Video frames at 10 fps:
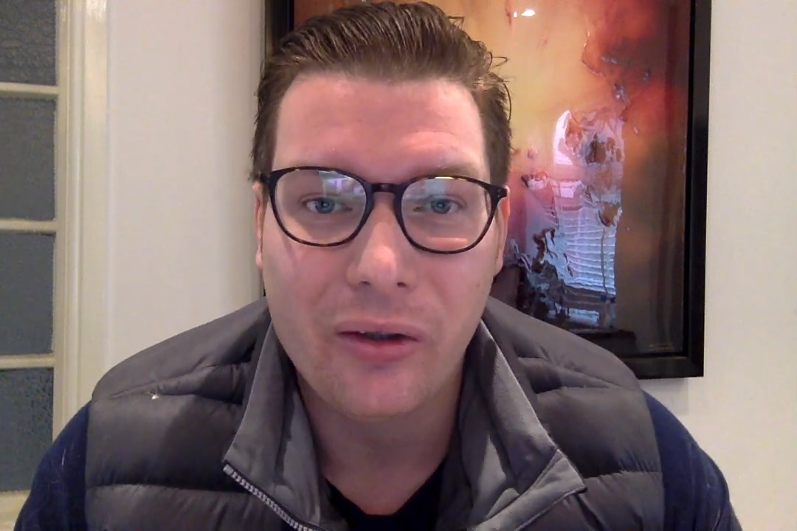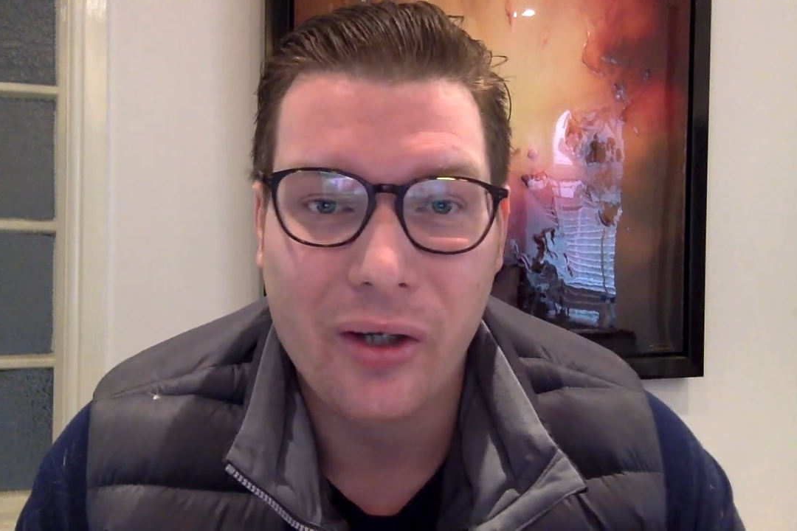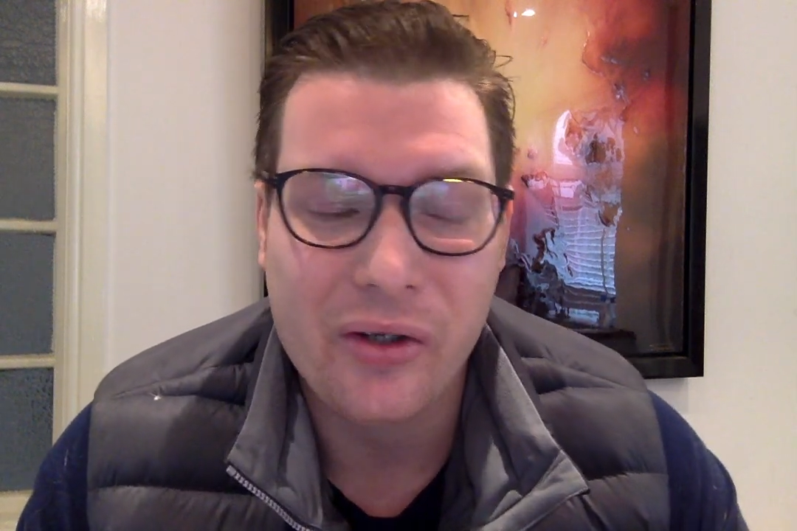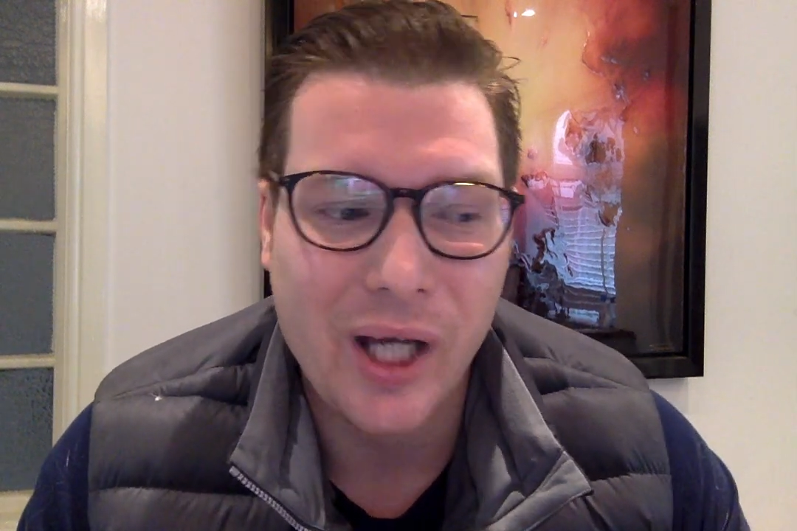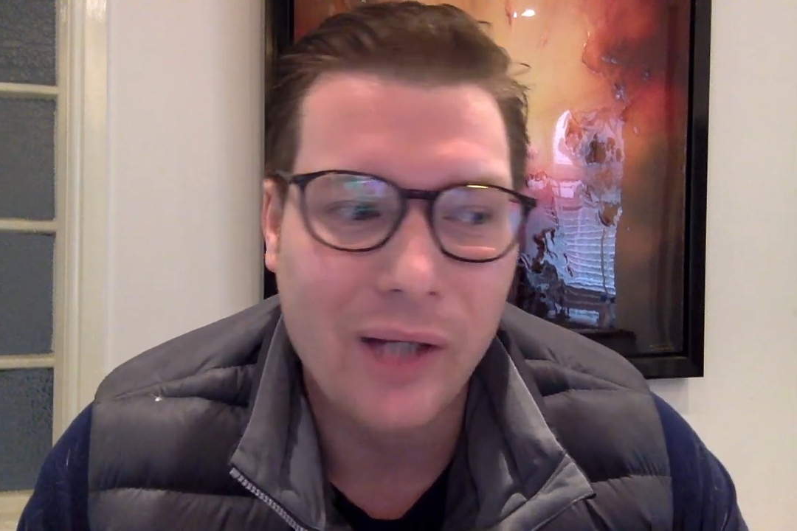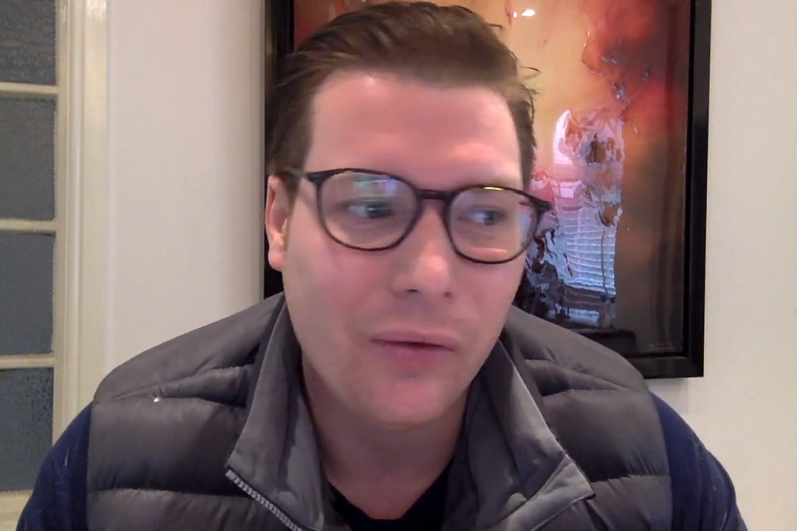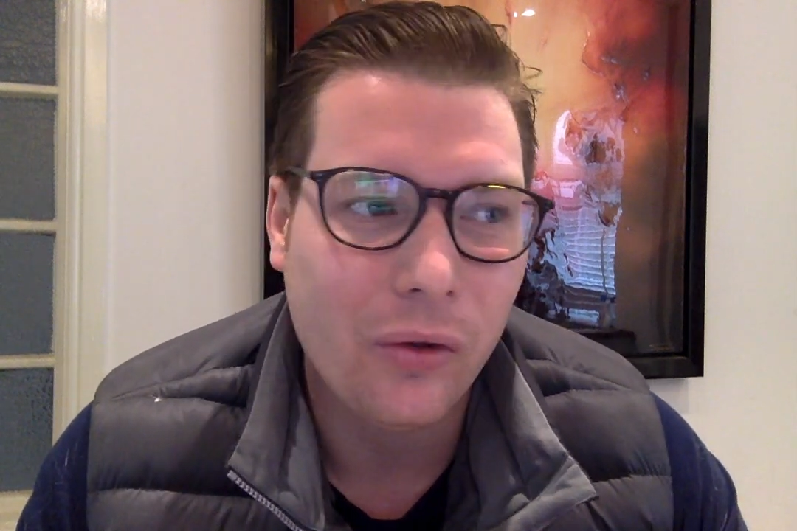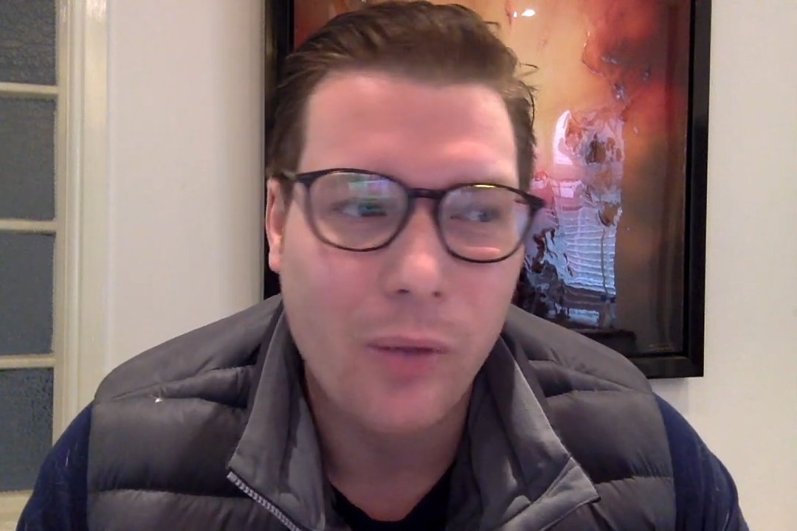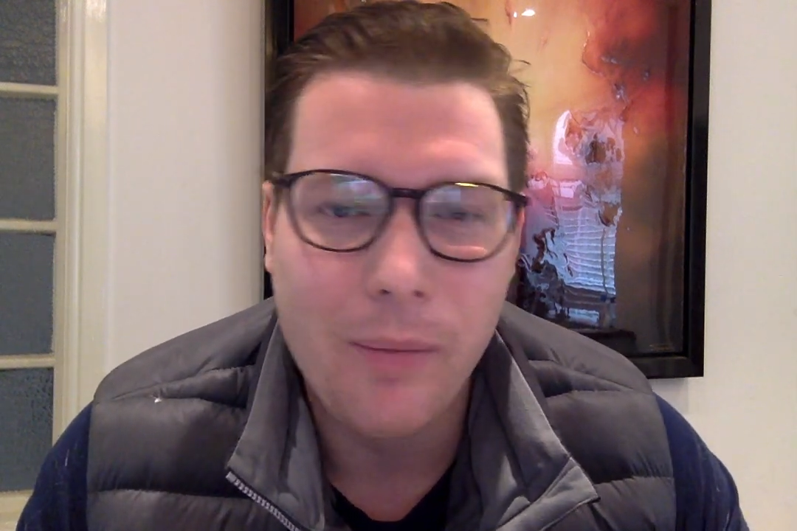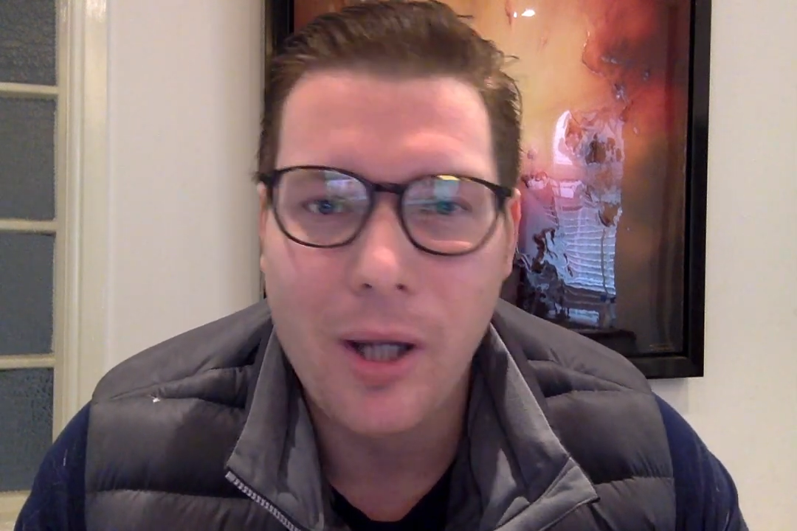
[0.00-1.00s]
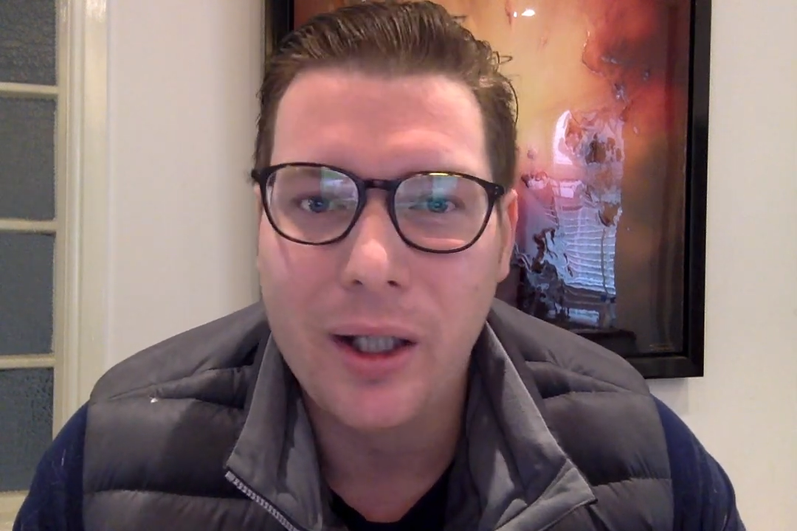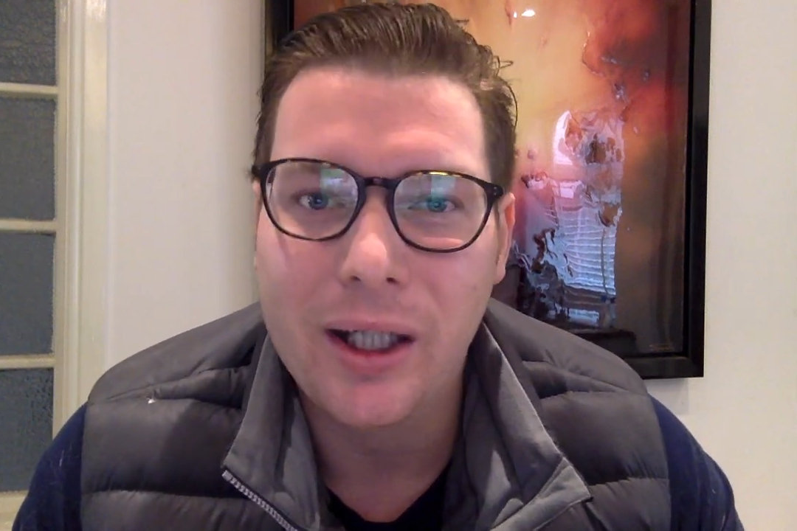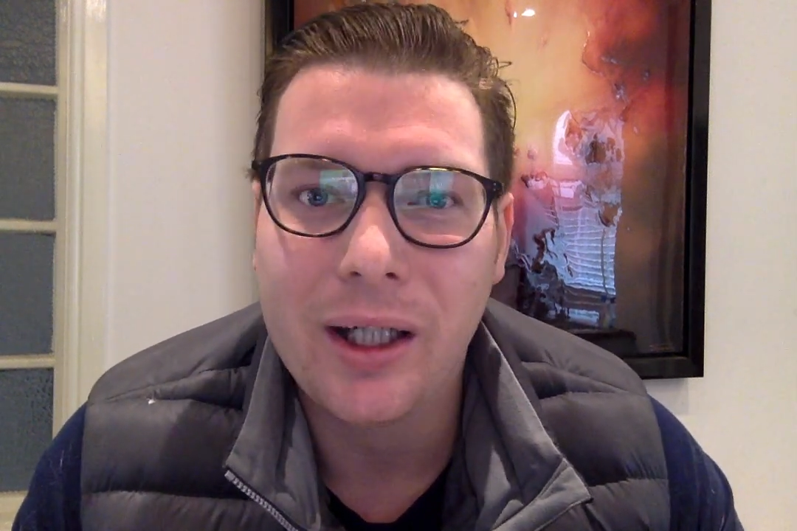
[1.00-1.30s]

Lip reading: and I saved all my money,